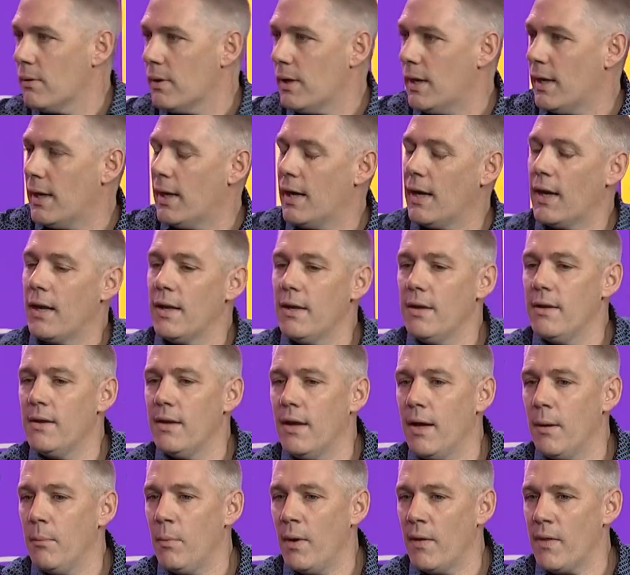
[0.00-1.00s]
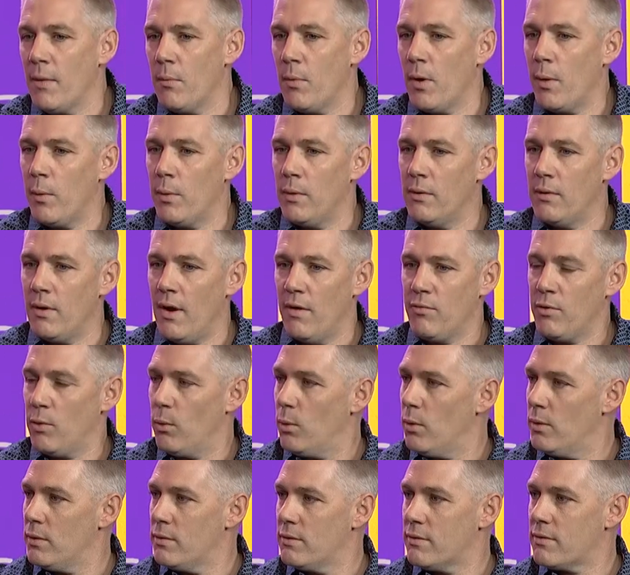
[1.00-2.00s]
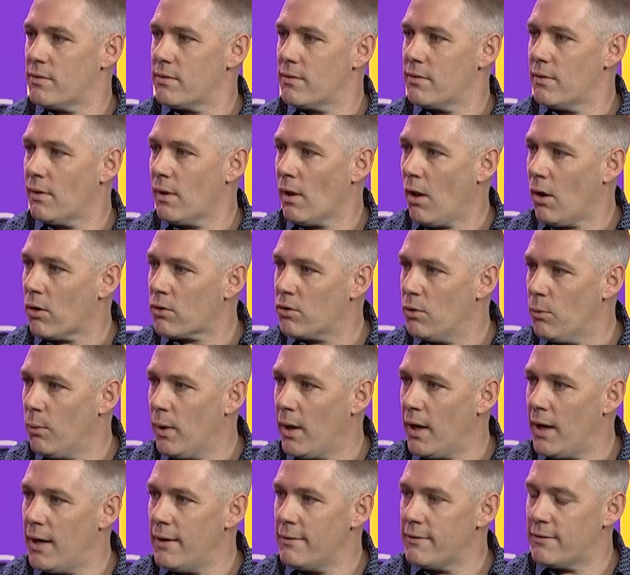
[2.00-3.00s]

And at the moment, everyone's locked away.